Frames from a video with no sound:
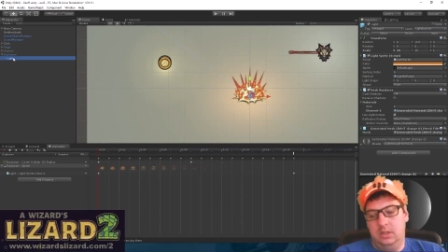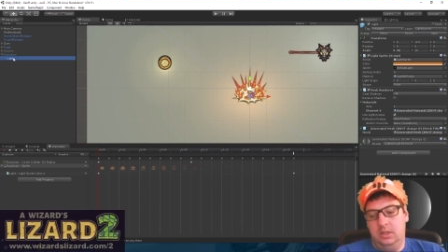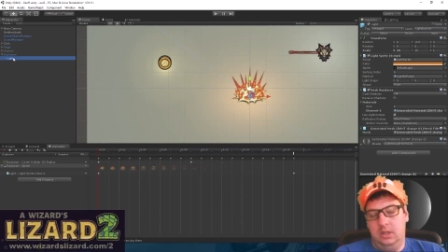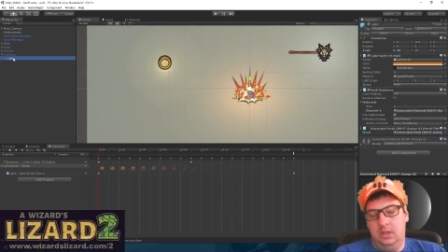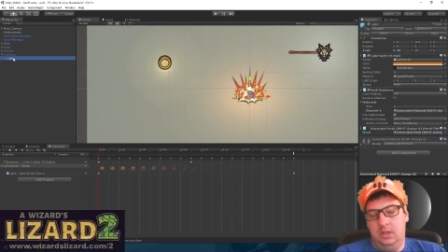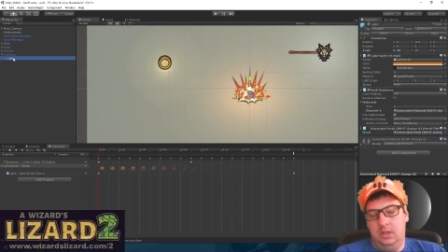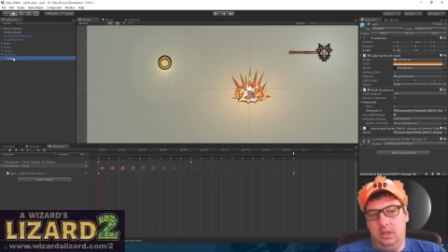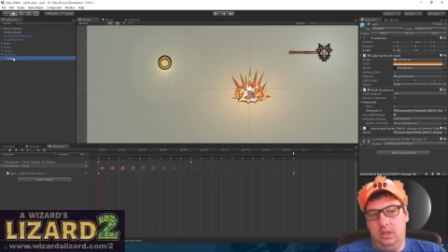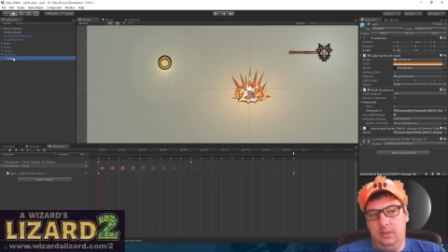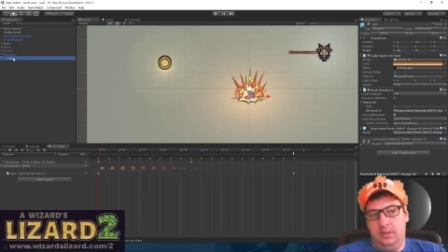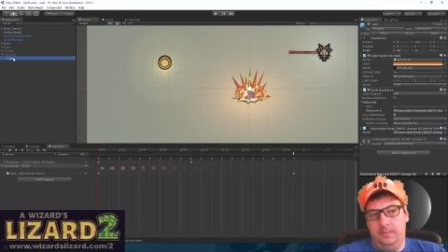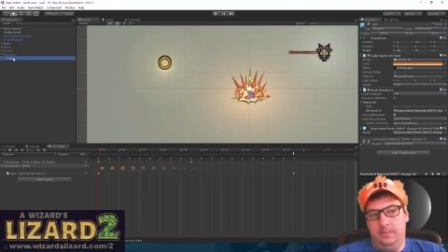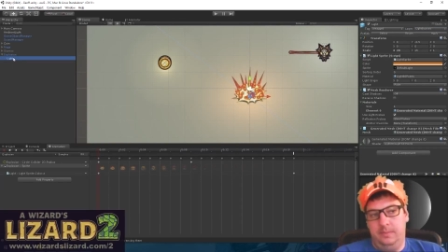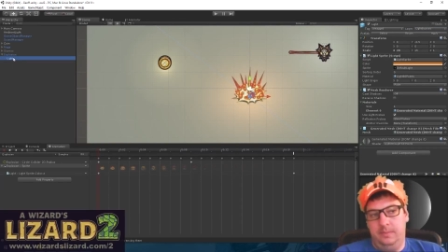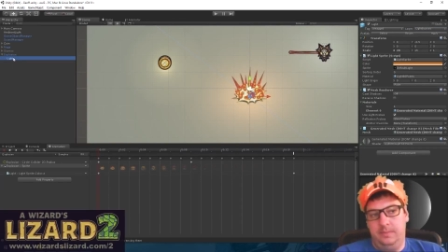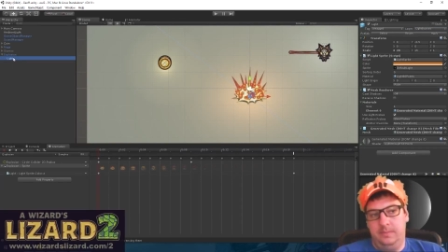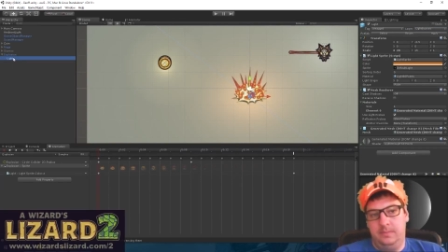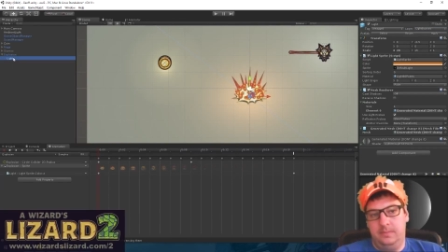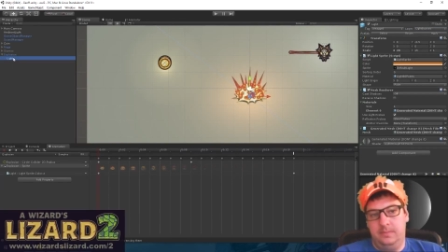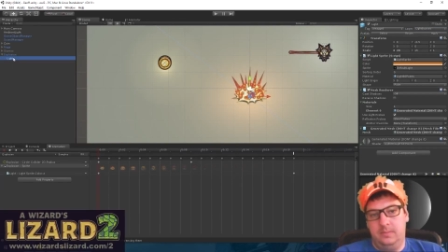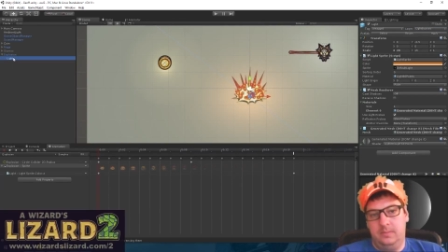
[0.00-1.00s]

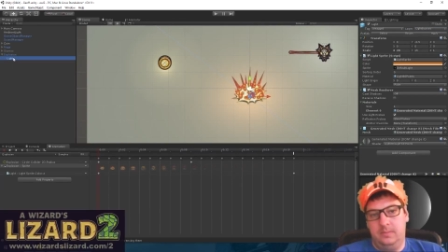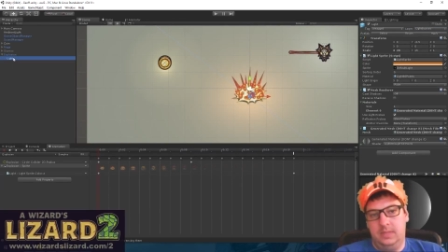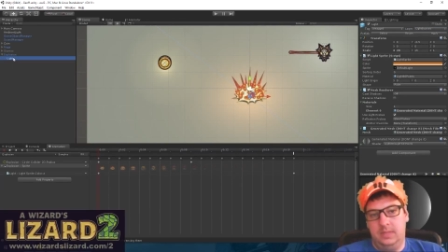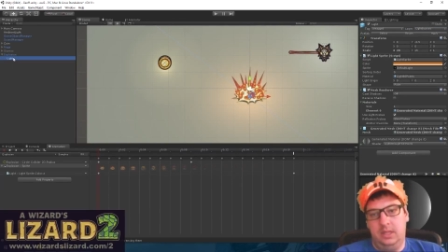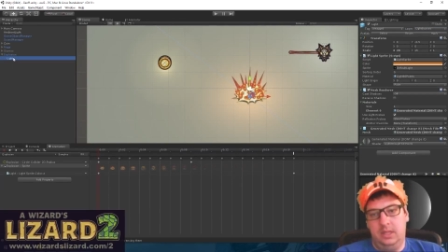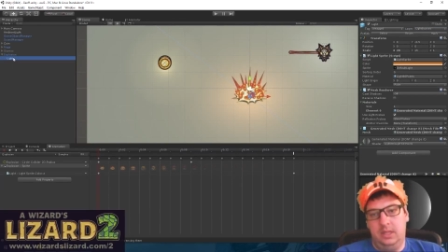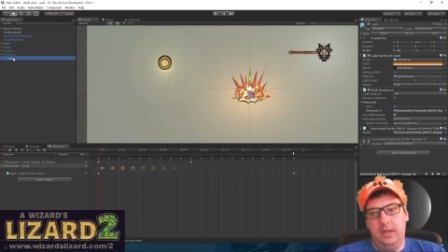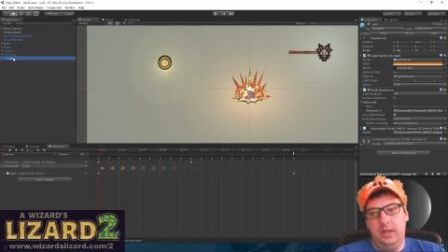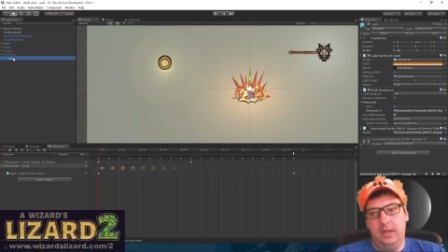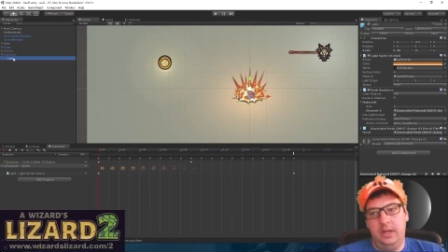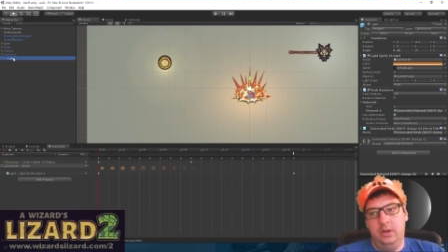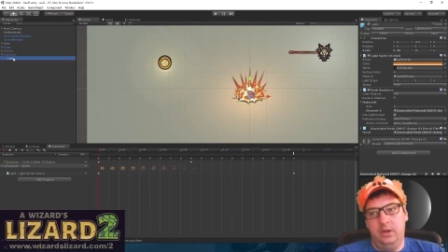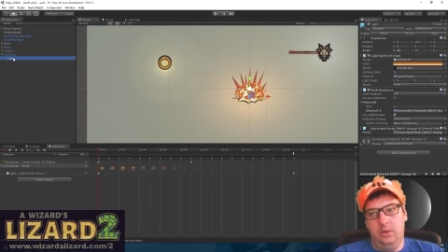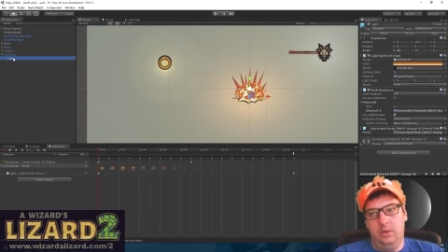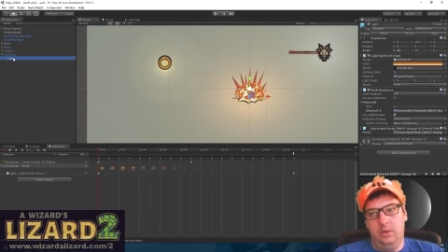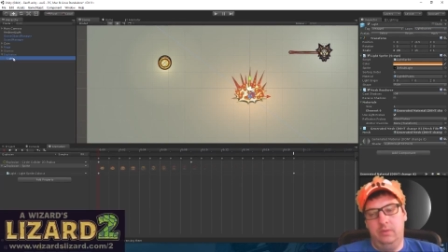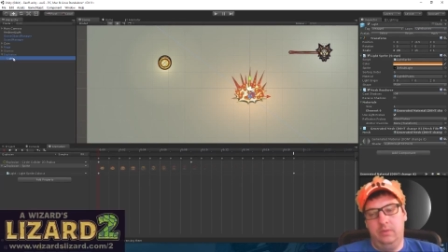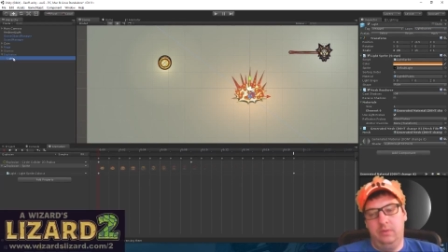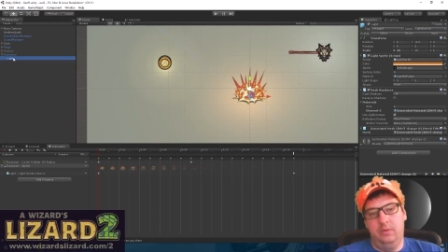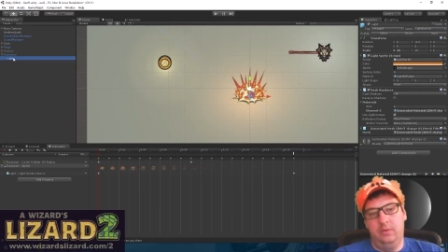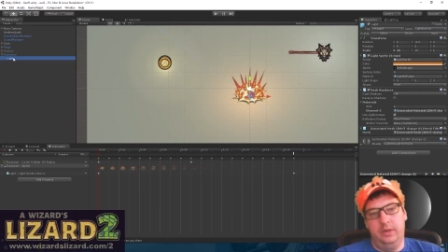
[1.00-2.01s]
layer in
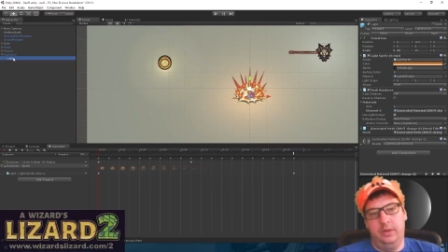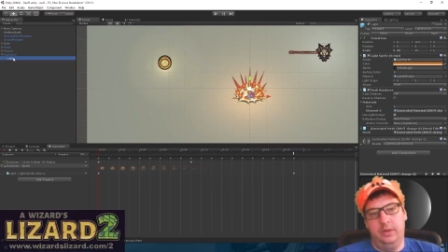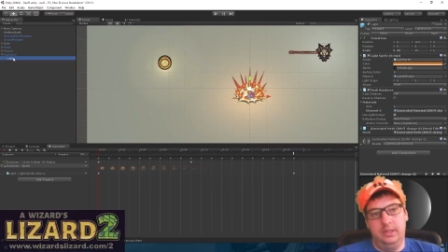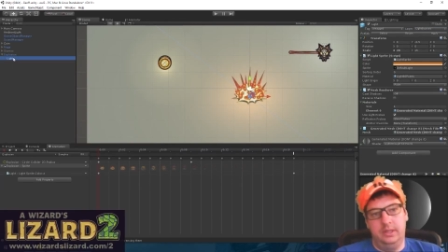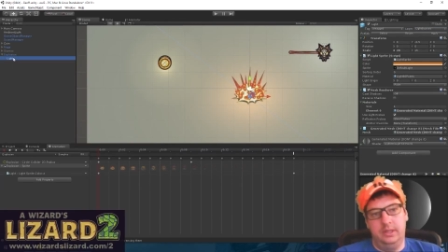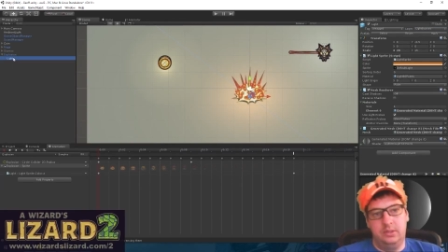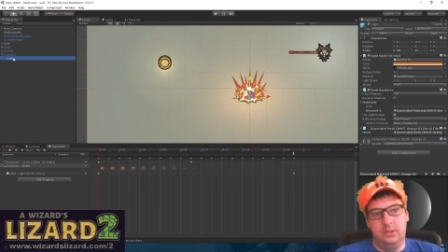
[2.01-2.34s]
order for it